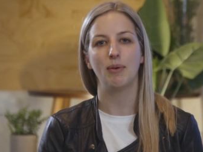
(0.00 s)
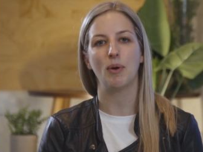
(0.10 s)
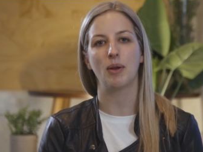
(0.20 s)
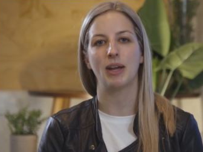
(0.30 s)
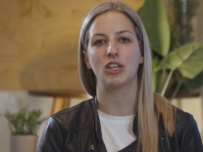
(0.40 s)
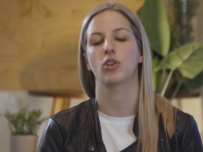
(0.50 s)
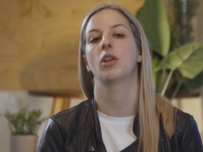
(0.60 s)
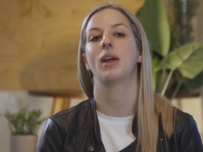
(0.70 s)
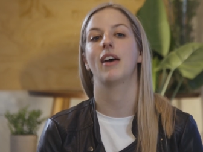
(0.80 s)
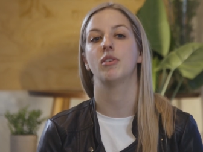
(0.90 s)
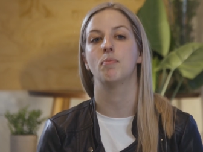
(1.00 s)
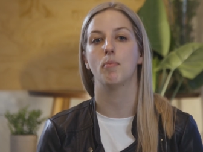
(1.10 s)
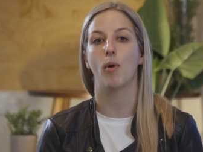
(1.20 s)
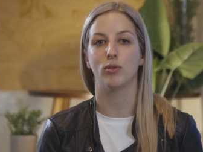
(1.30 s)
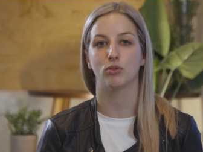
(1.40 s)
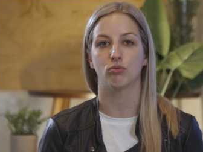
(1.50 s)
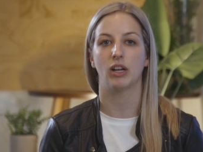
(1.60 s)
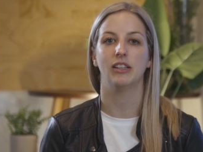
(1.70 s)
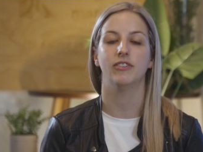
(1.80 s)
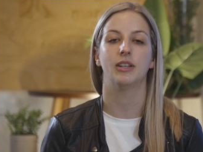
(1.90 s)
We want to make sure that we have the most
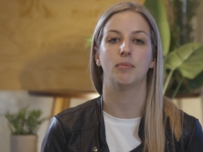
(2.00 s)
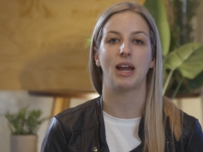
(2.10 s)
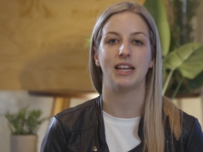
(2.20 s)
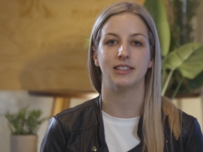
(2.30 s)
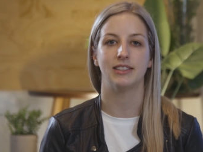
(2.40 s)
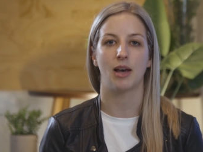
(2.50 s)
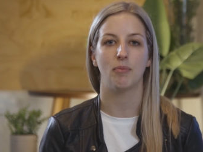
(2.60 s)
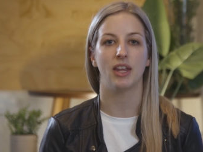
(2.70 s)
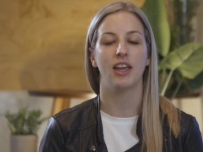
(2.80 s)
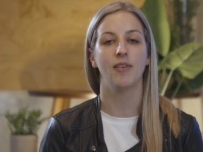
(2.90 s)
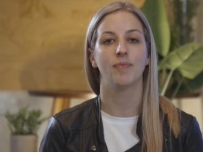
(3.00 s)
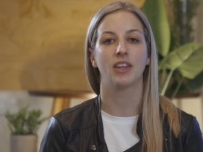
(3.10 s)
relevant pieces up there.